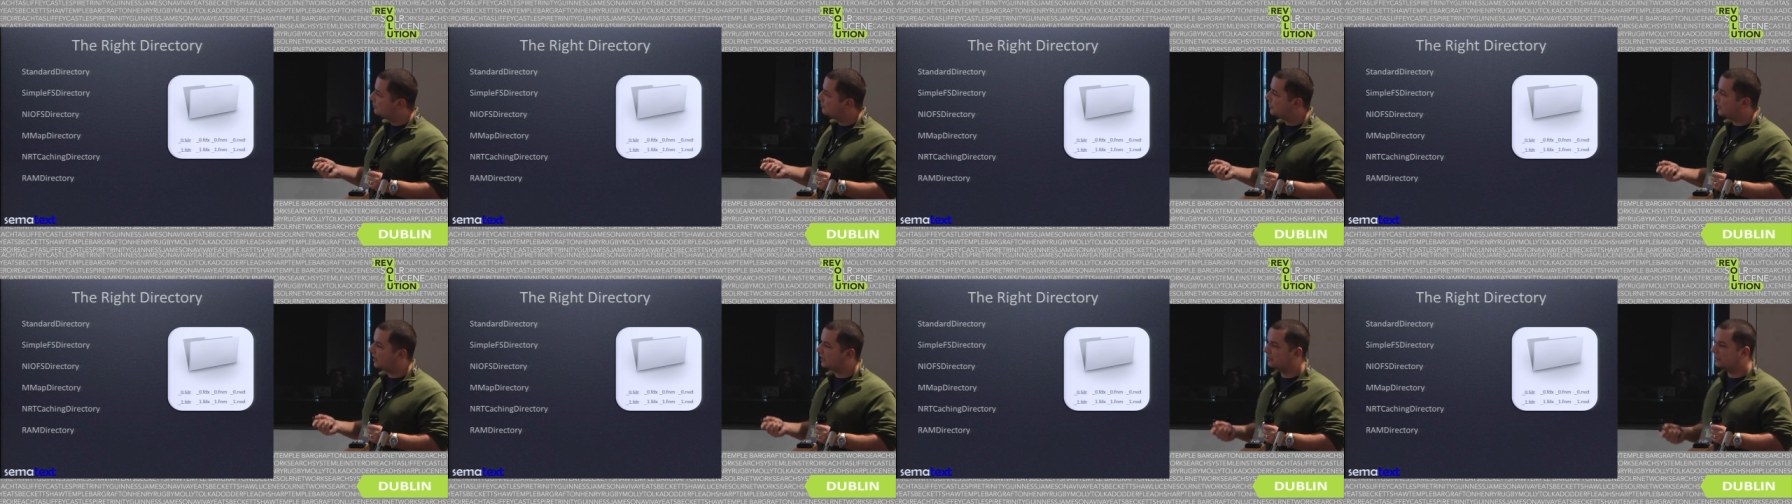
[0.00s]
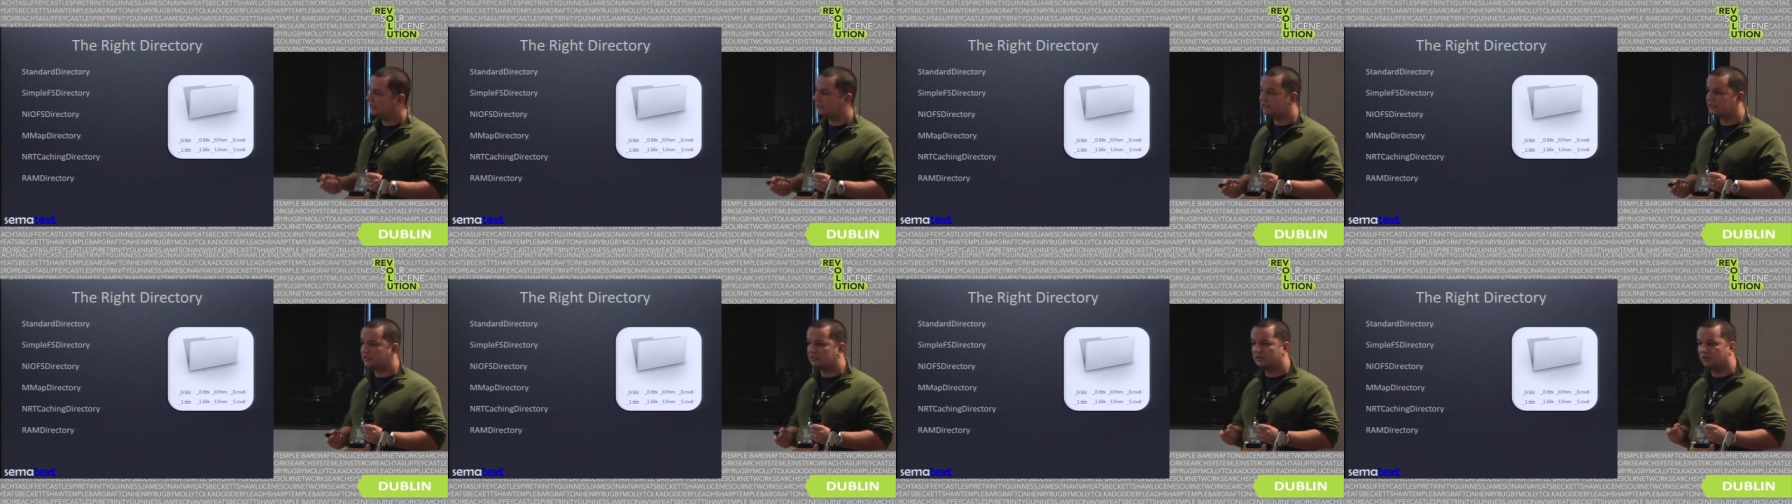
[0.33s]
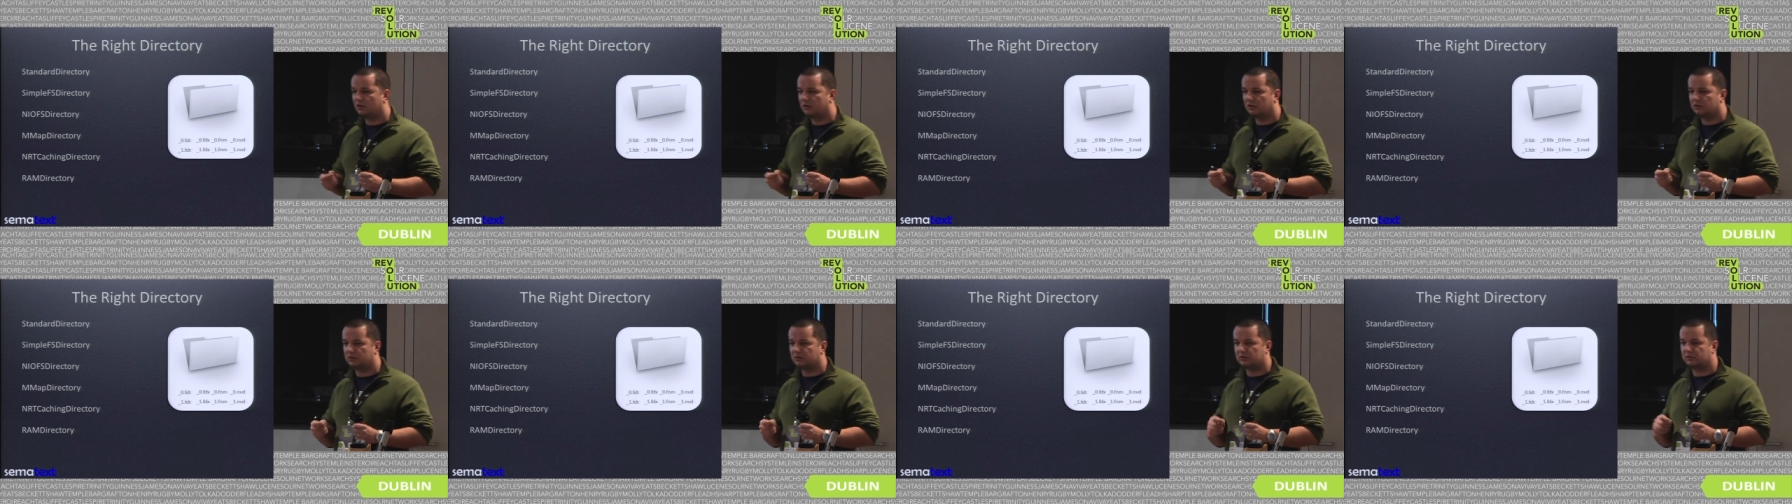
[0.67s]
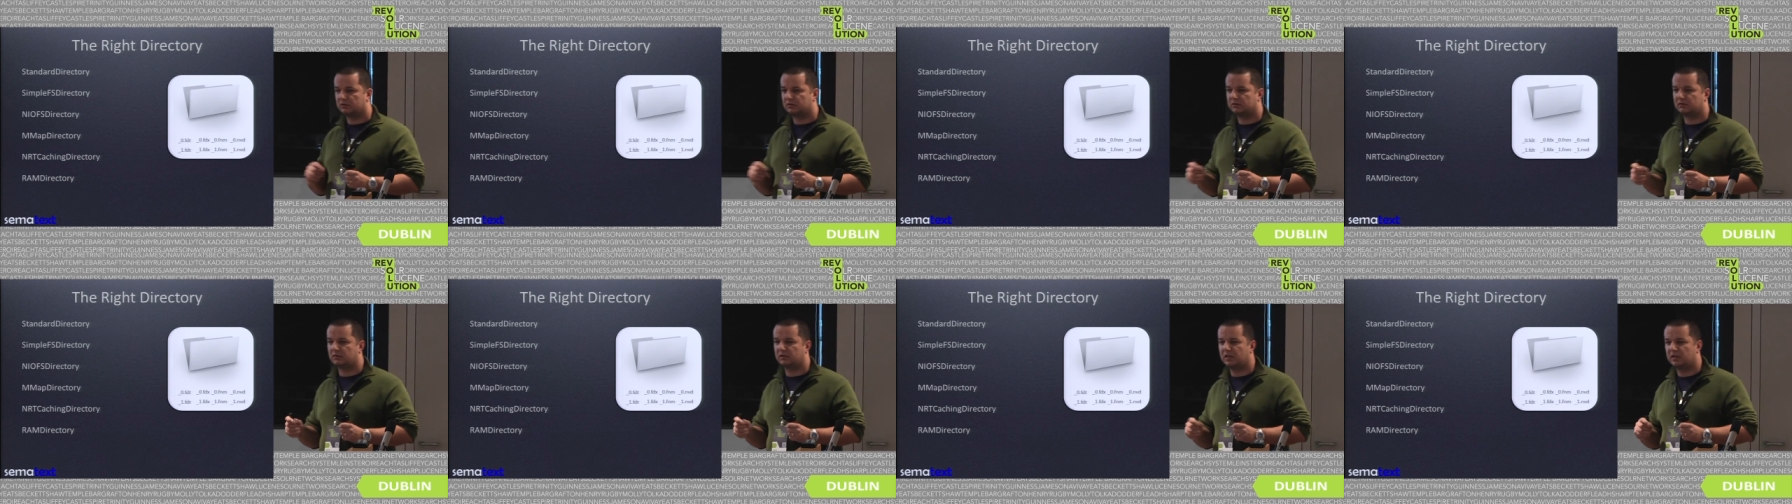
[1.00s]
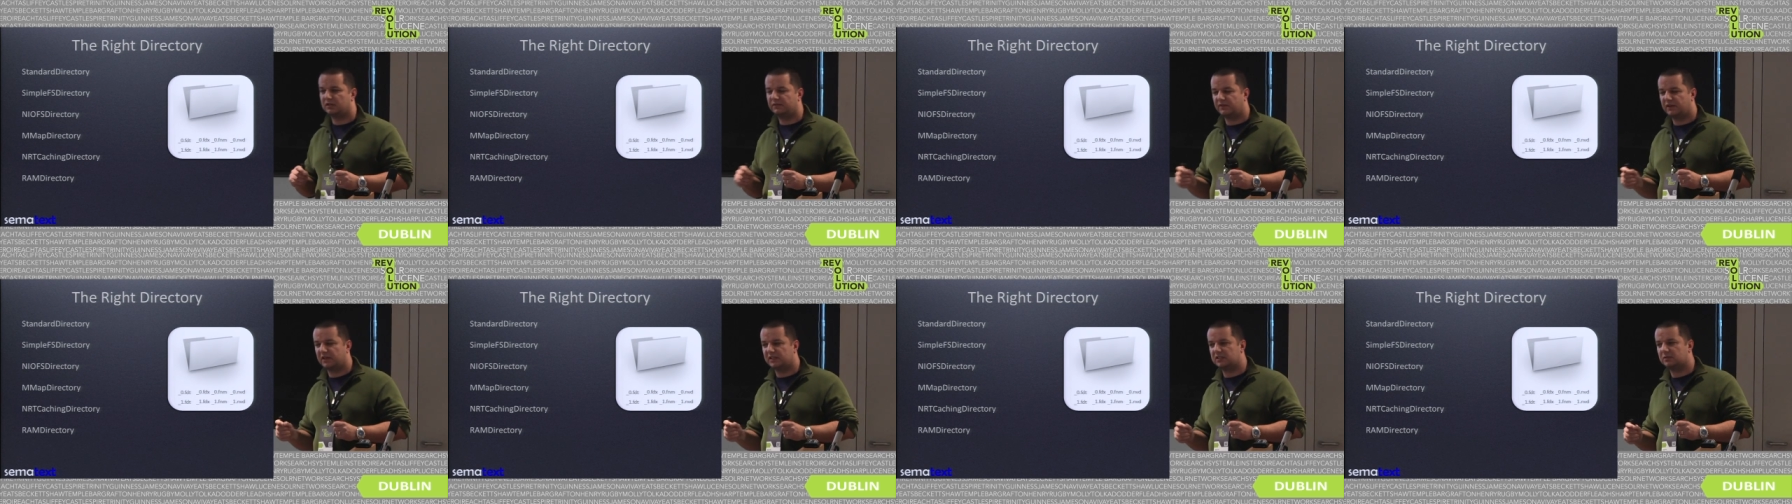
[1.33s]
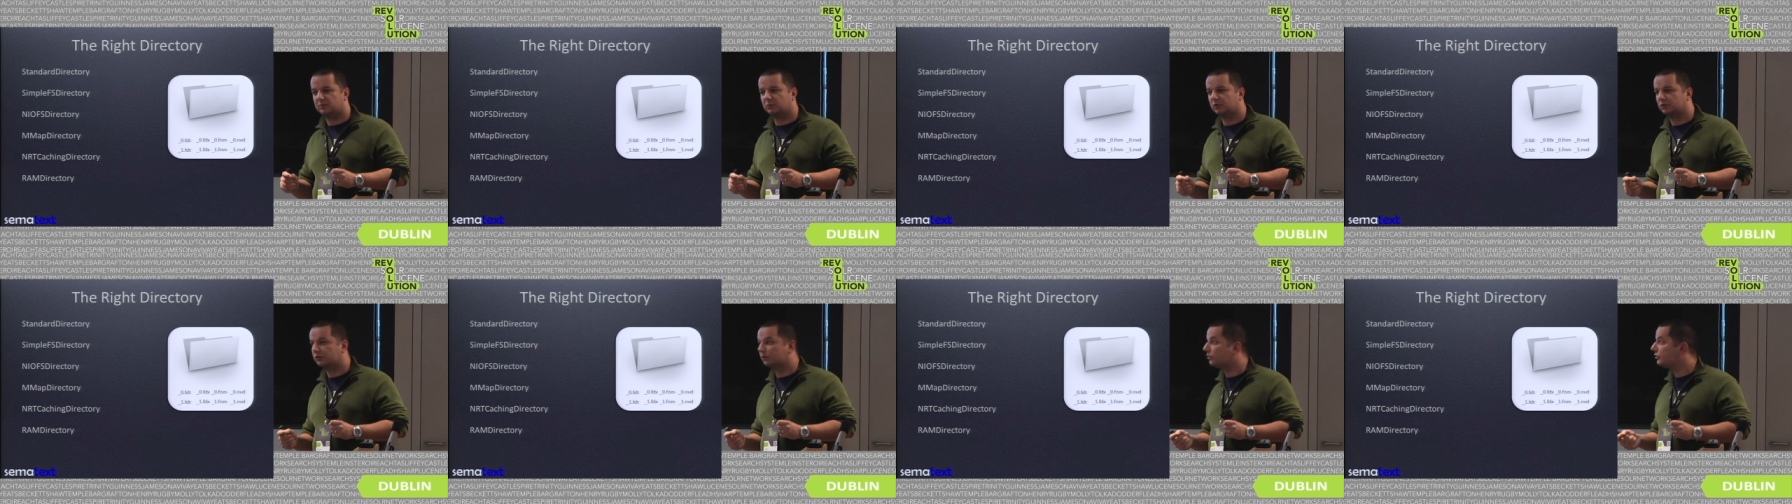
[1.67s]
but it's not
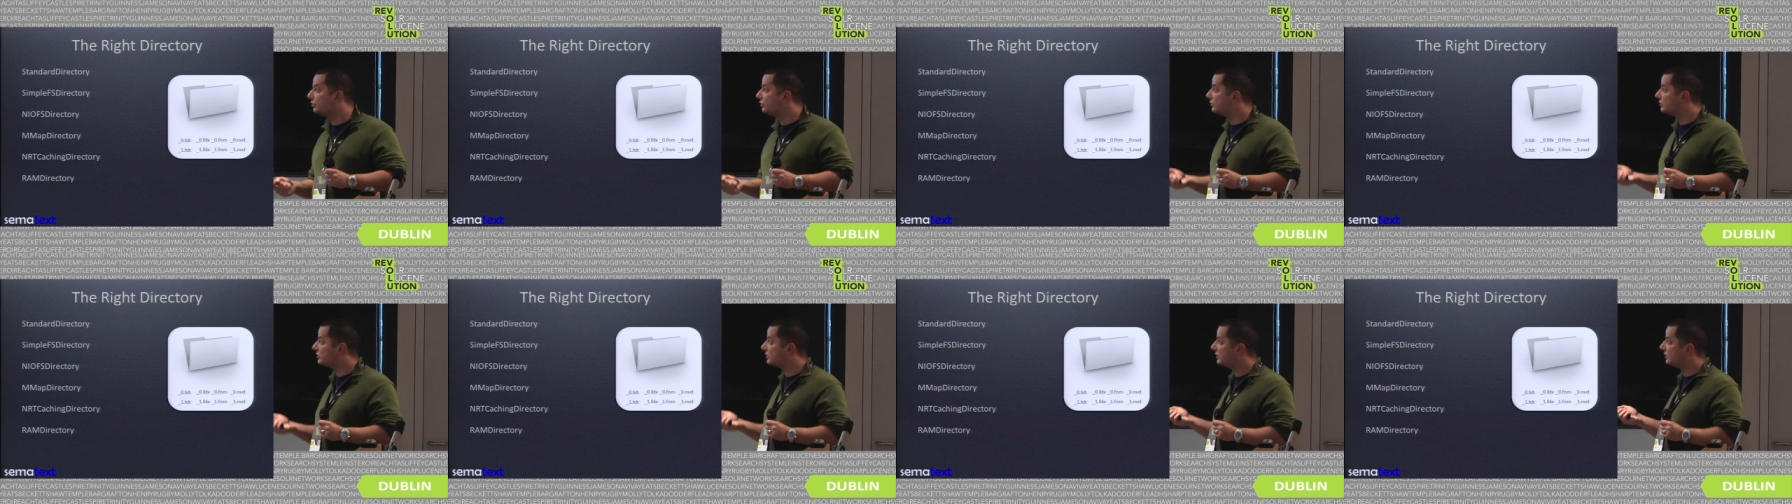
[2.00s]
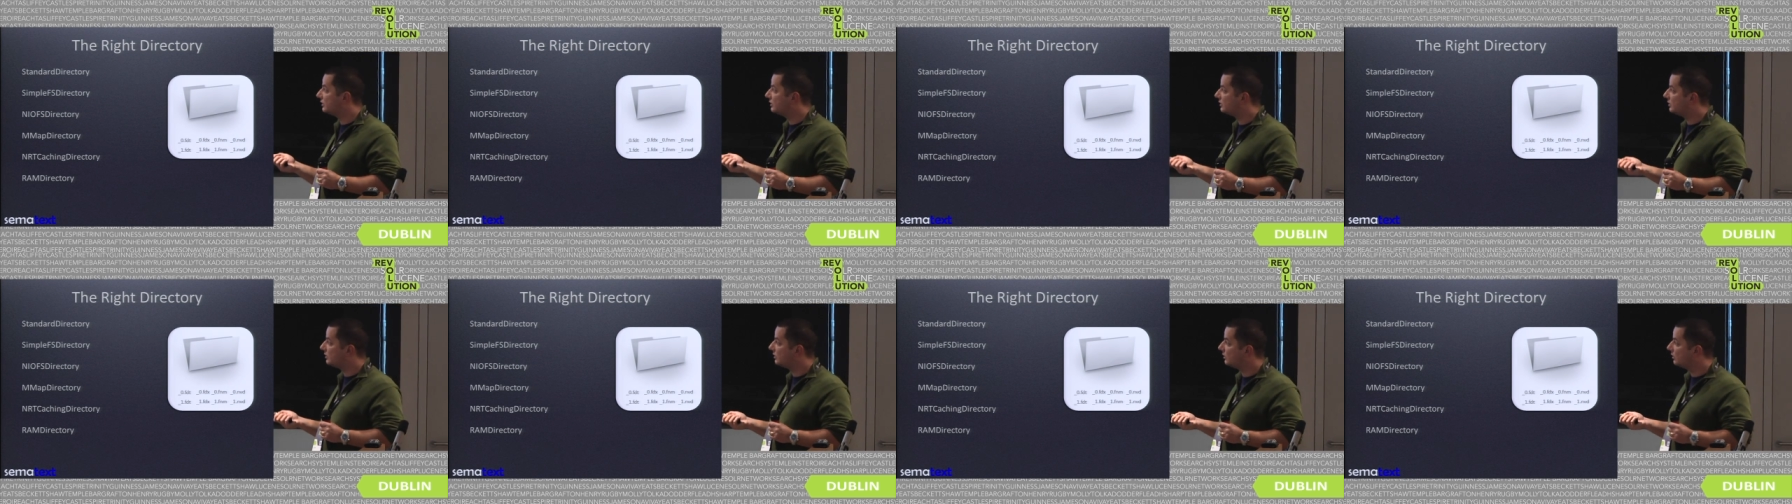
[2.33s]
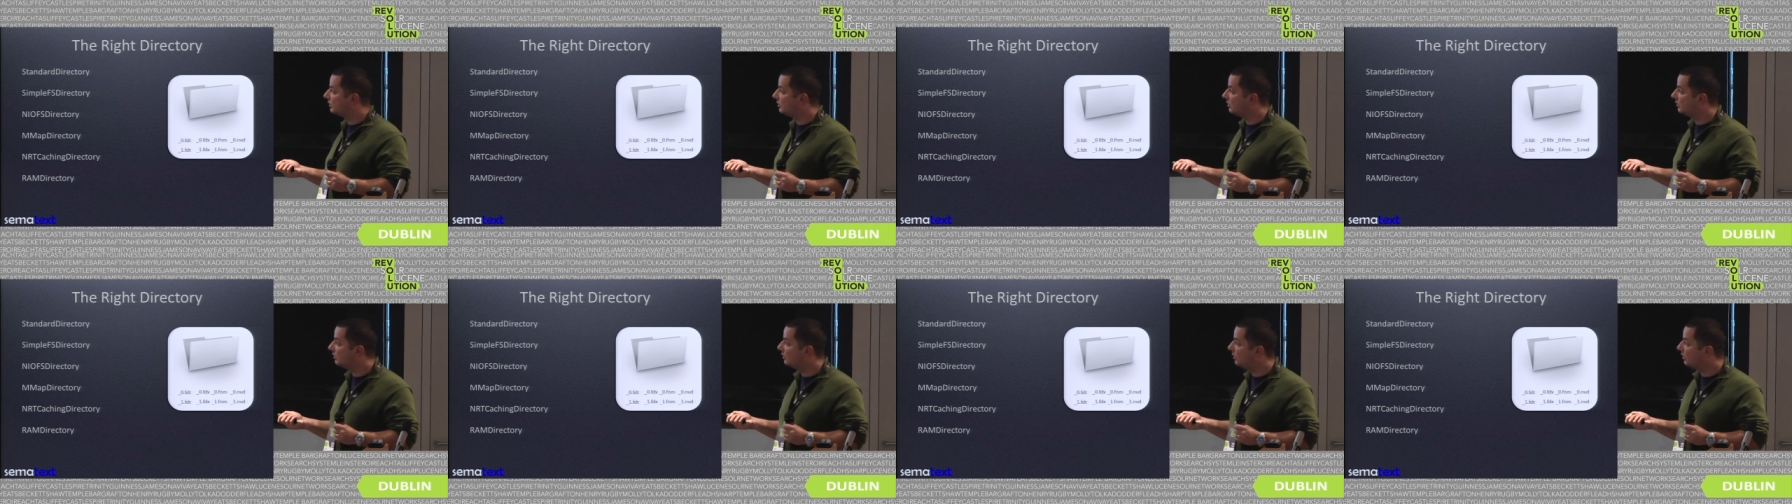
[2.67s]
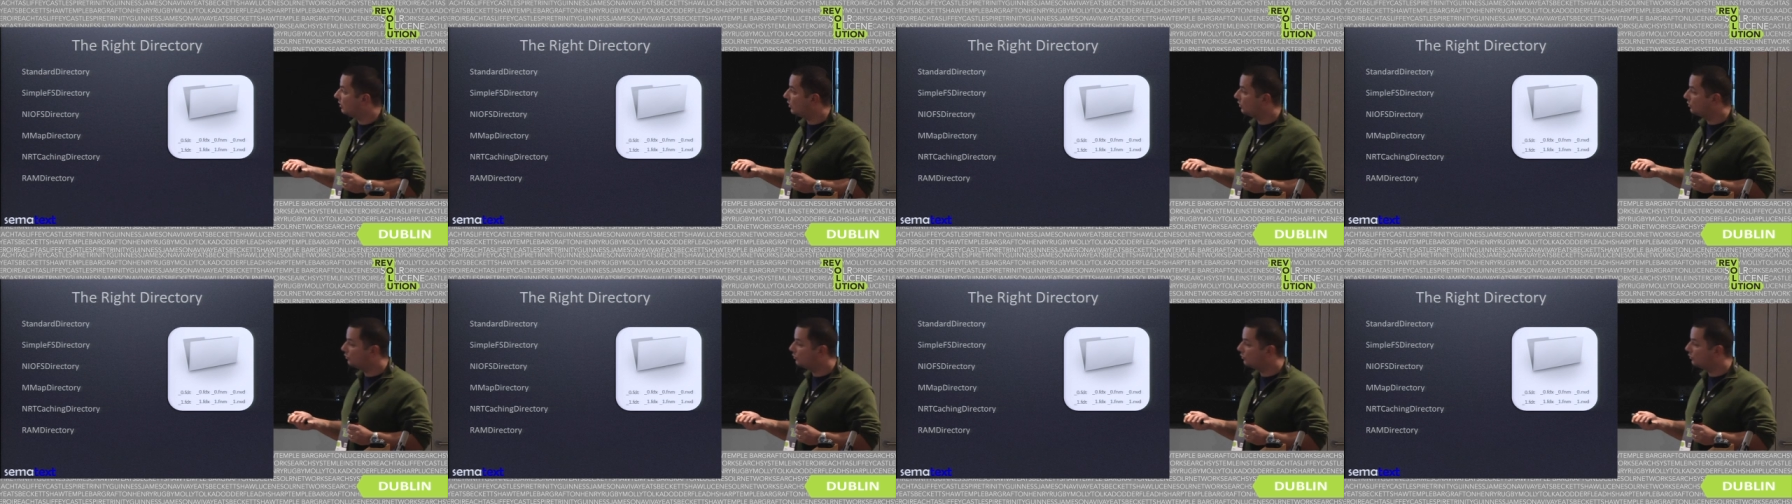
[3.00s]
advisable to use it uh,